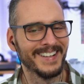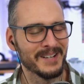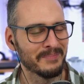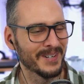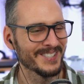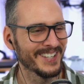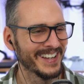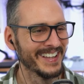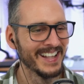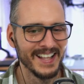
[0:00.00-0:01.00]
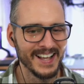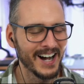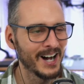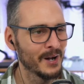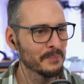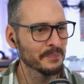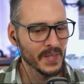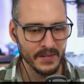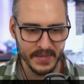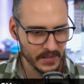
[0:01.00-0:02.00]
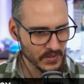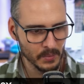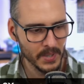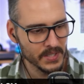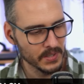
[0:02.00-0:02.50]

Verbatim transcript: I appreciate it. Um, thank you so much.